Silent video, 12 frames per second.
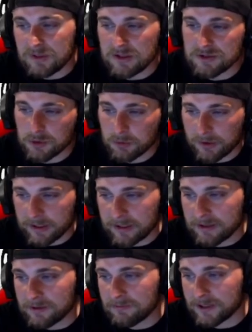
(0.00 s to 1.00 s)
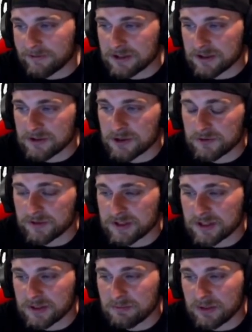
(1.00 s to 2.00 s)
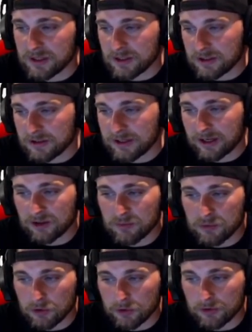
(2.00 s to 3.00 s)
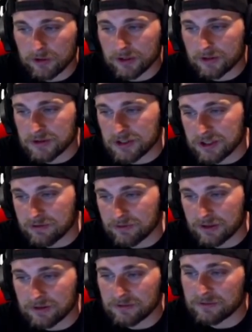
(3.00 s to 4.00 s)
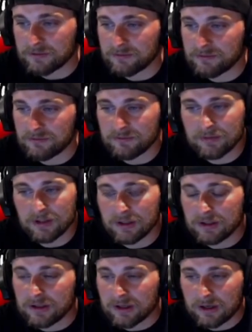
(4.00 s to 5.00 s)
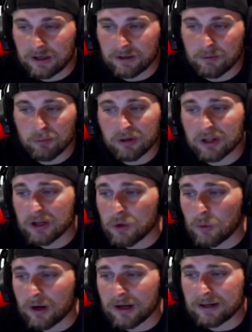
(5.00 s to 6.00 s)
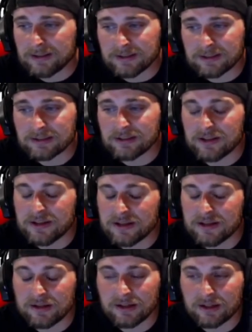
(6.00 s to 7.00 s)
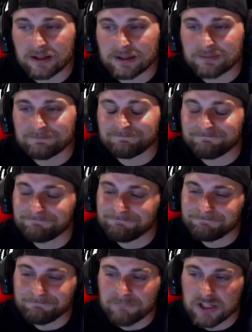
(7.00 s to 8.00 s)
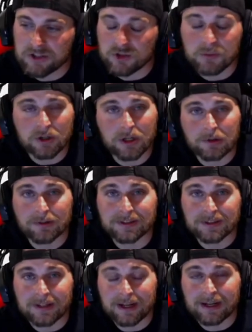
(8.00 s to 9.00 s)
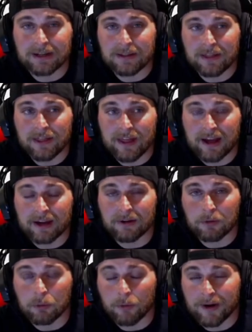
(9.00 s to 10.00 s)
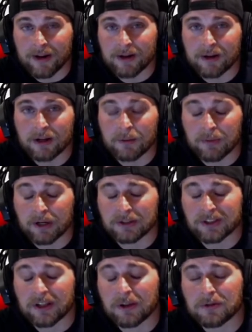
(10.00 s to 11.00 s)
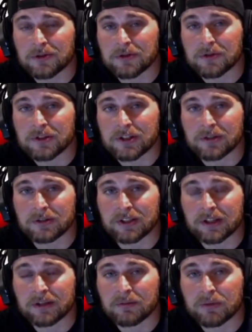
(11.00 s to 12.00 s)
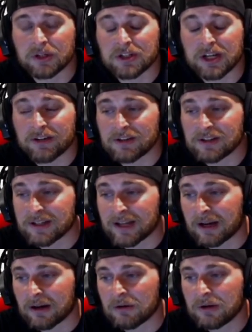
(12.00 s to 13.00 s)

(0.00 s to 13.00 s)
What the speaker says: Terrain, give it to the 215B down the board, and then the Chieftain. Mobility wise, the Super Conqueror is not that great compared to the other two tier 10 British heavies. Now,